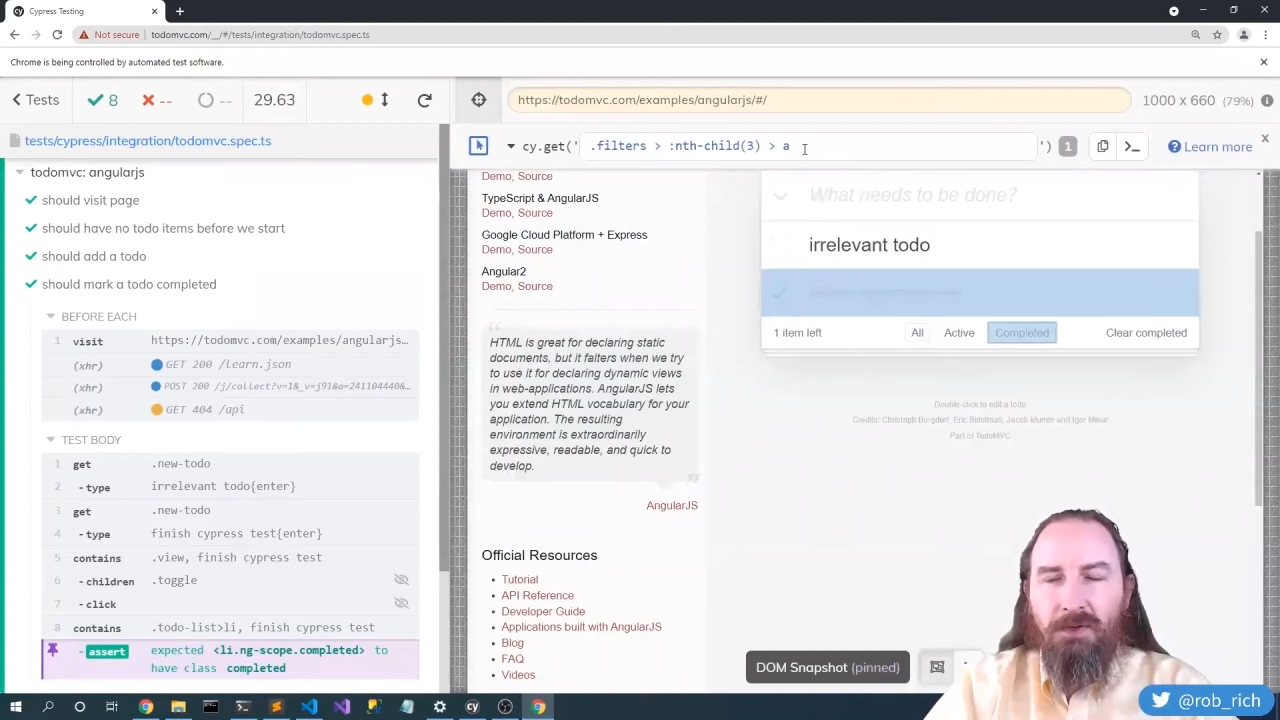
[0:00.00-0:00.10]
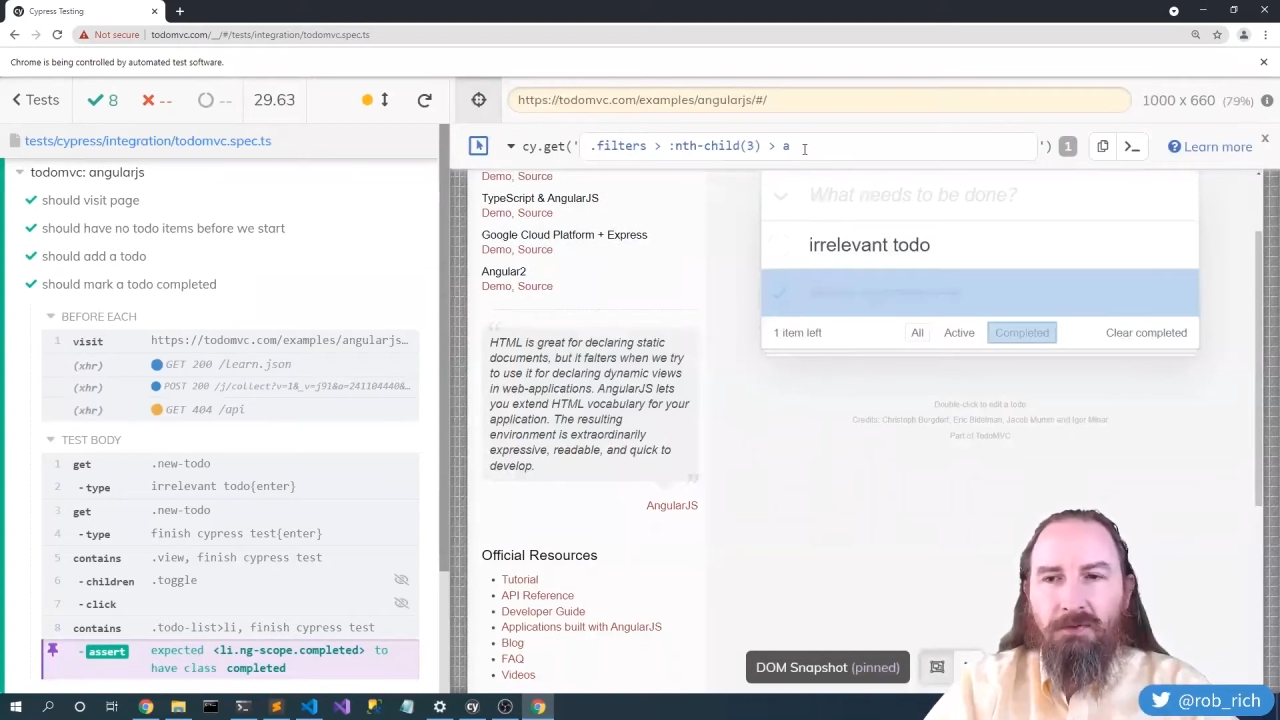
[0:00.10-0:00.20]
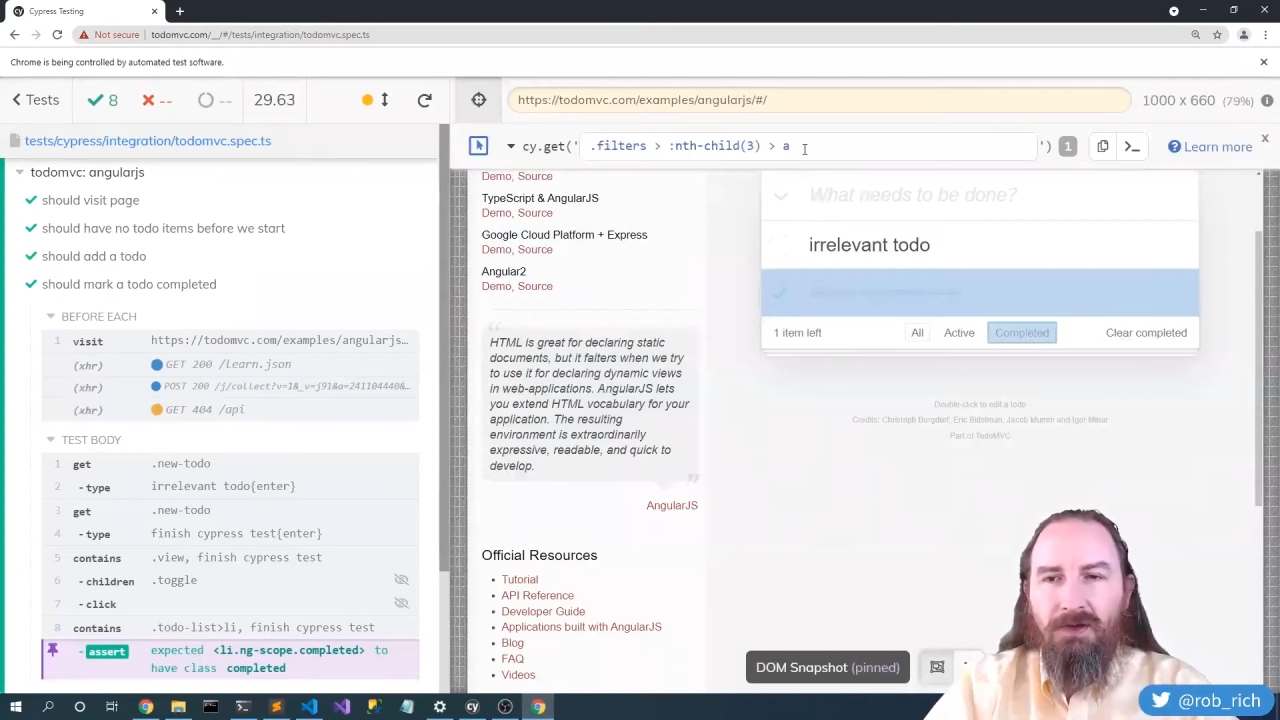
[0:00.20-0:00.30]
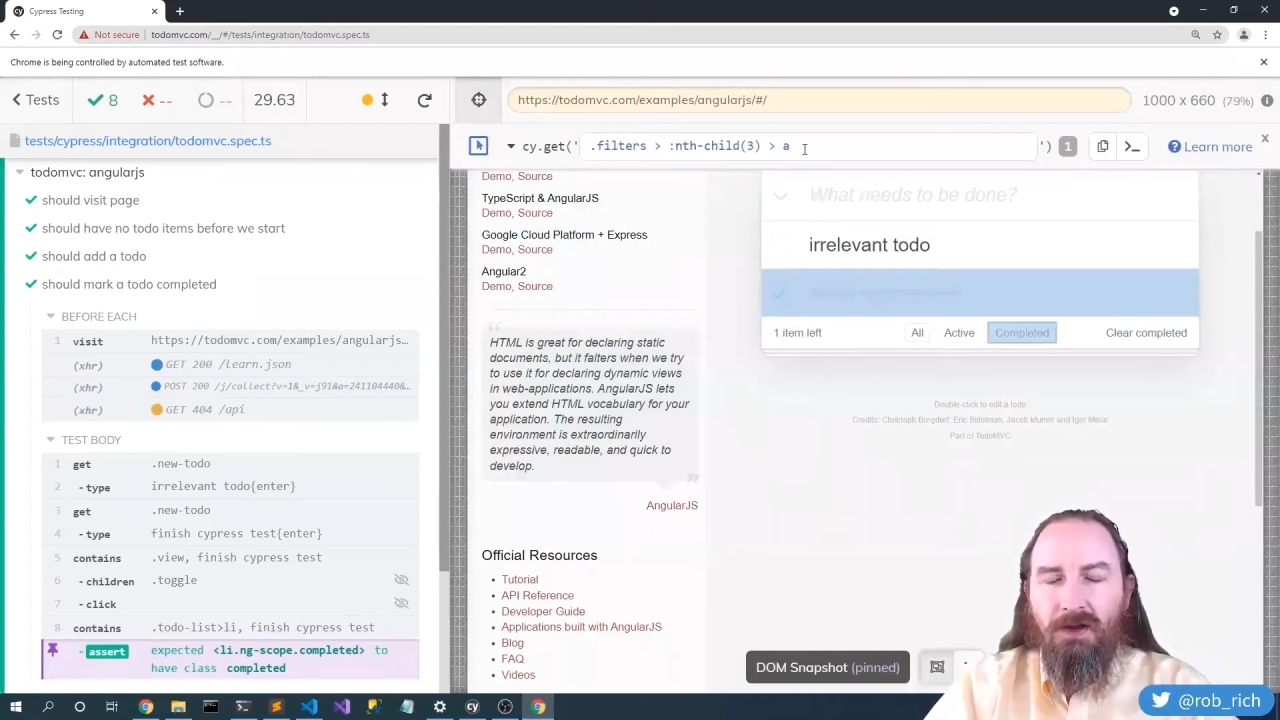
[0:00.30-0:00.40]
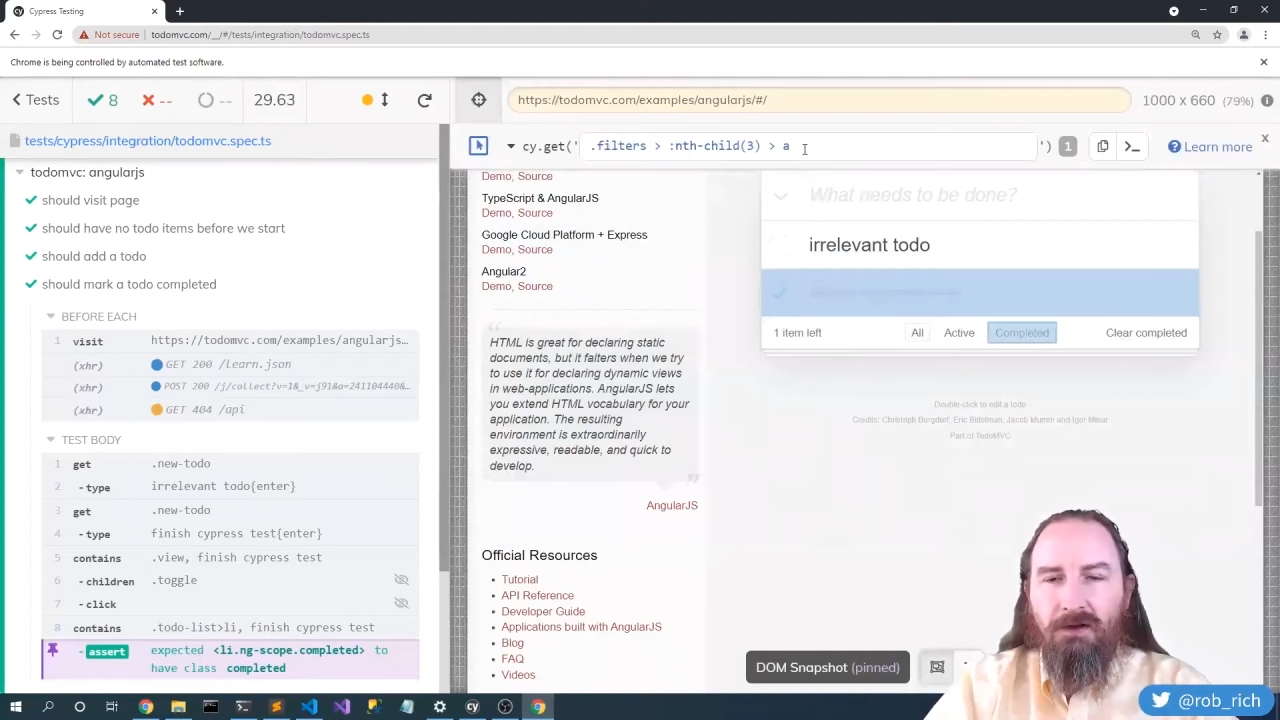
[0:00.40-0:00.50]
able
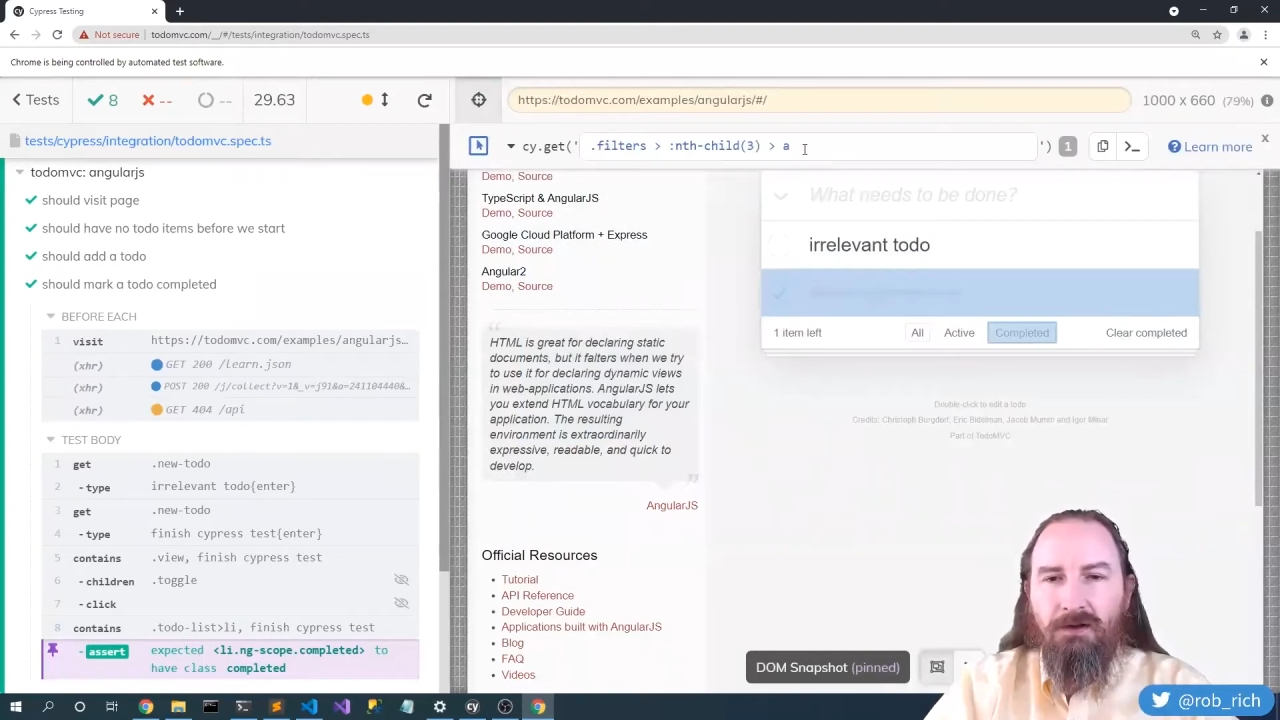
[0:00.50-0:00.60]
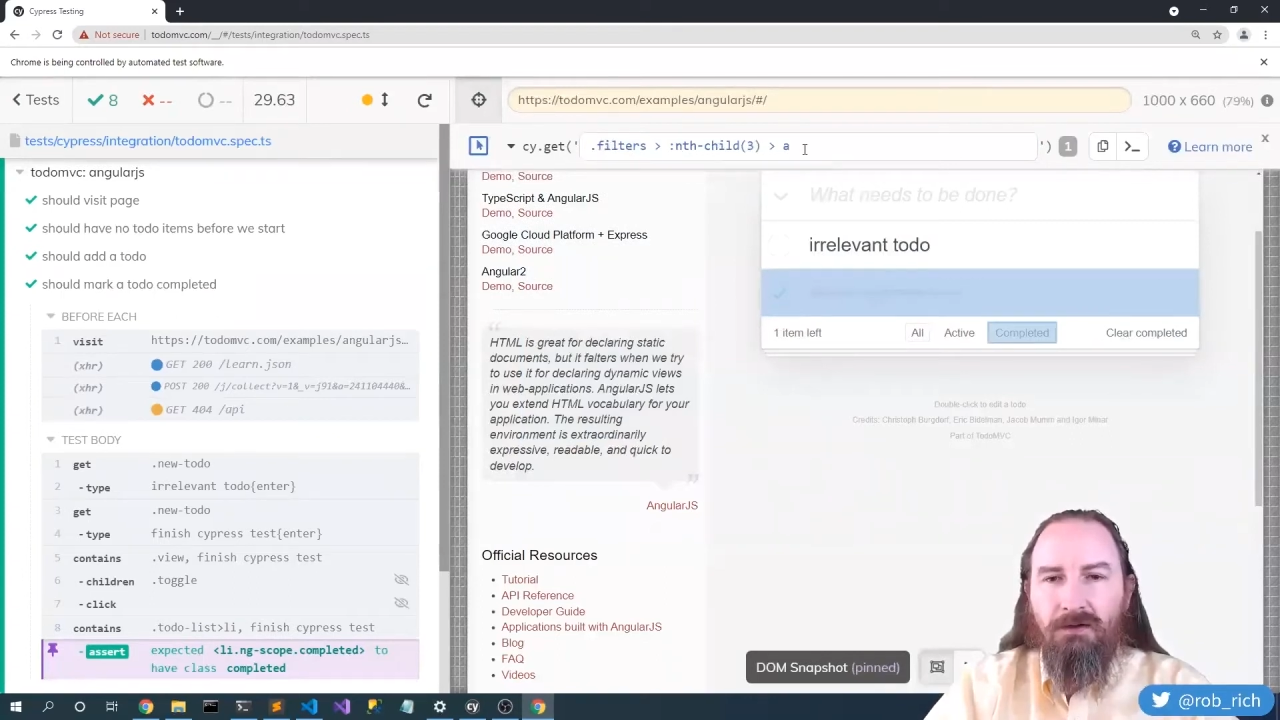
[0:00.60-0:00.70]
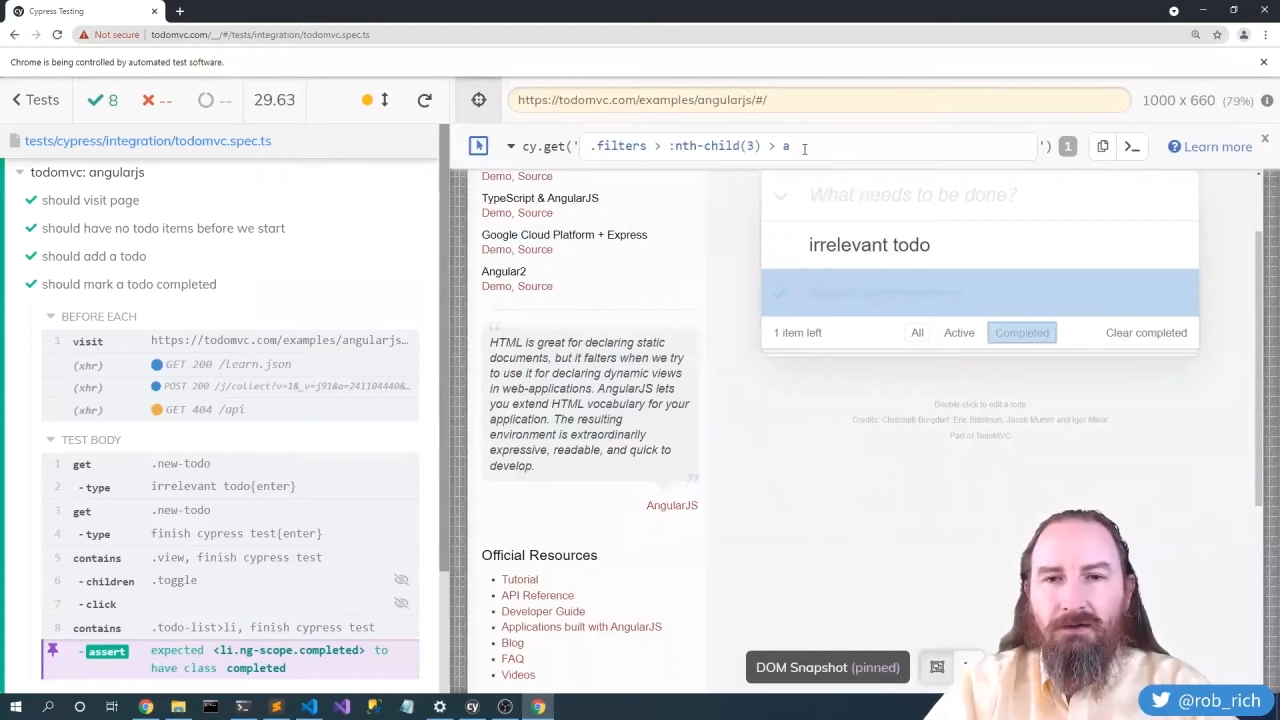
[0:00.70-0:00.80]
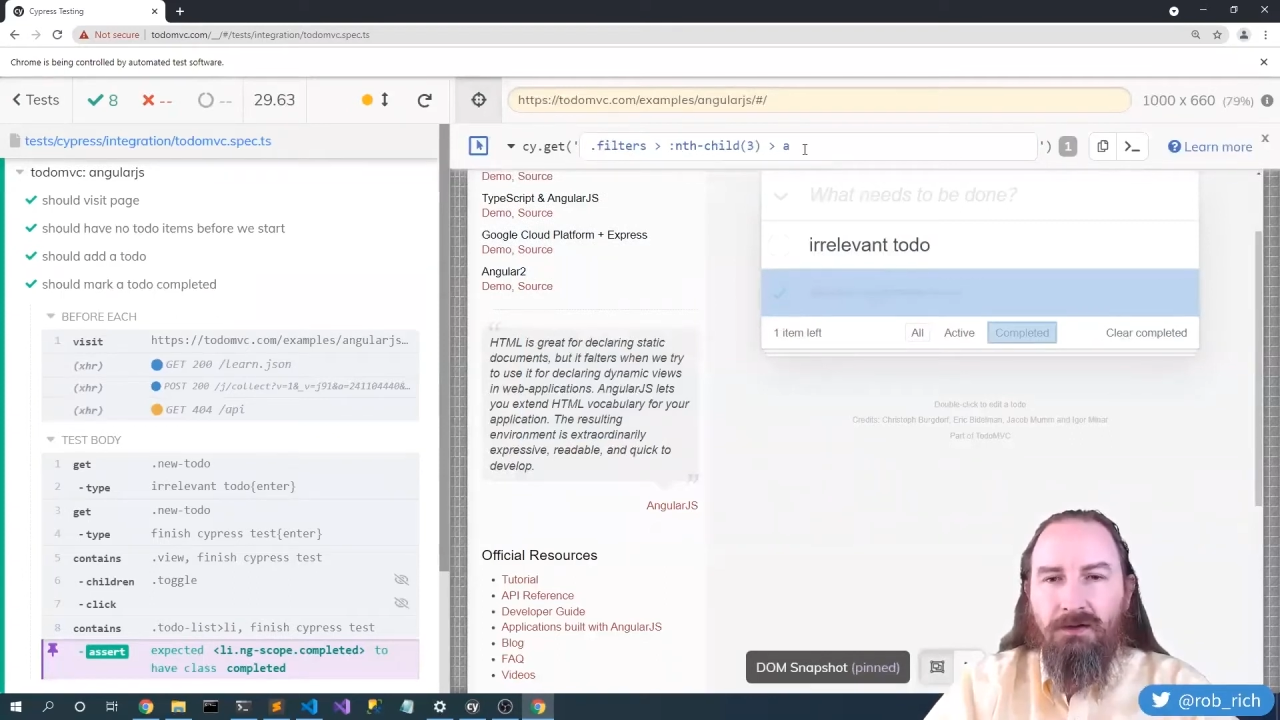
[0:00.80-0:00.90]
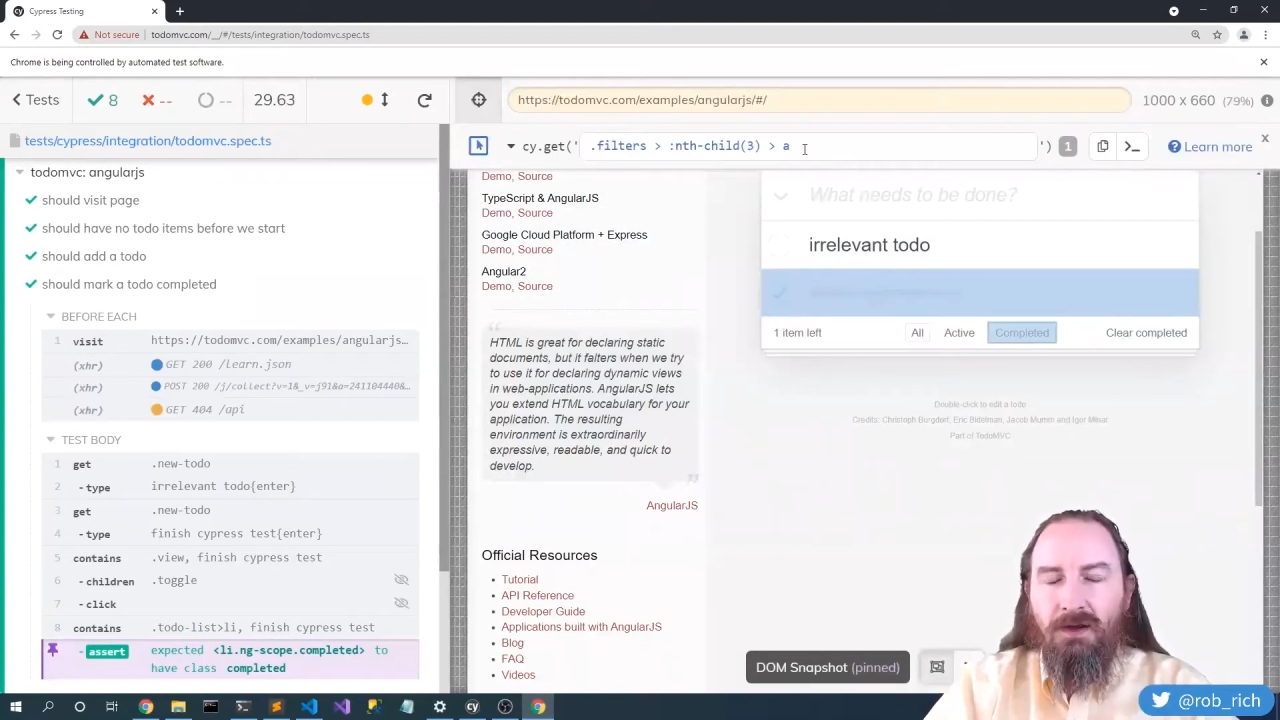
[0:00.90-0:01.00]
to get here.